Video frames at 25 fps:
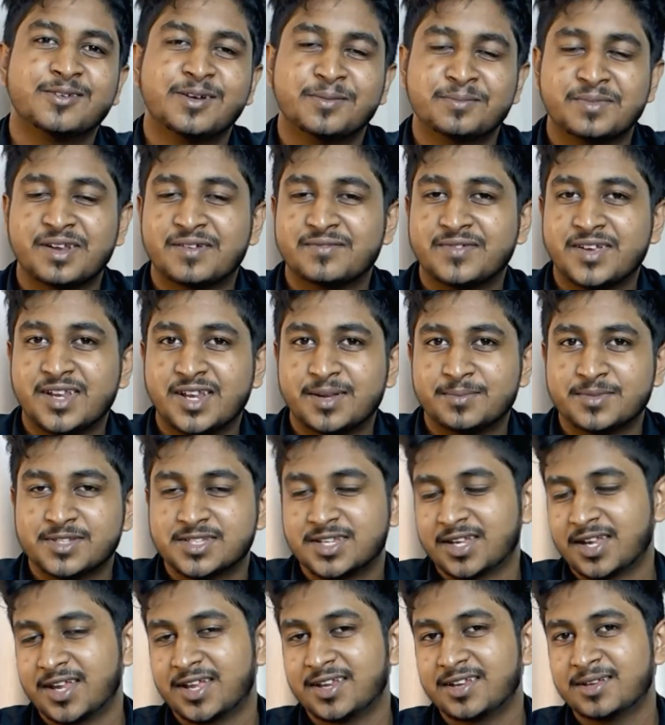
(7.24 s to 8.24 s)
I'm Nawin. I'm a
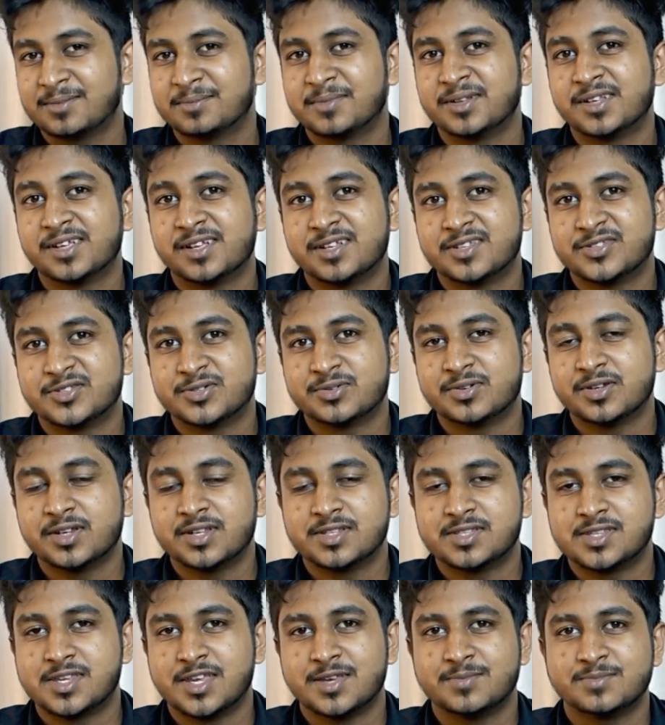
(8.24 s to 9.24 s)
second year medical student at
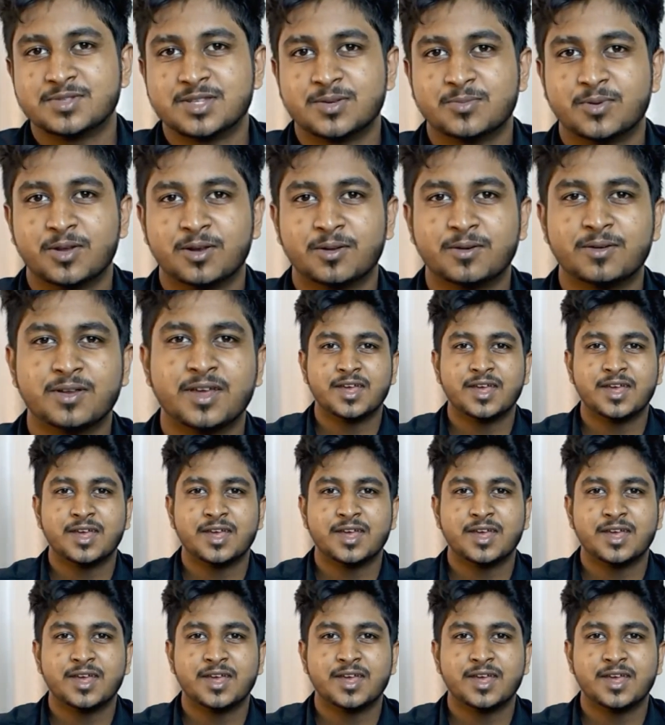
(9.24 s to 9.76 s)
CMC Vellore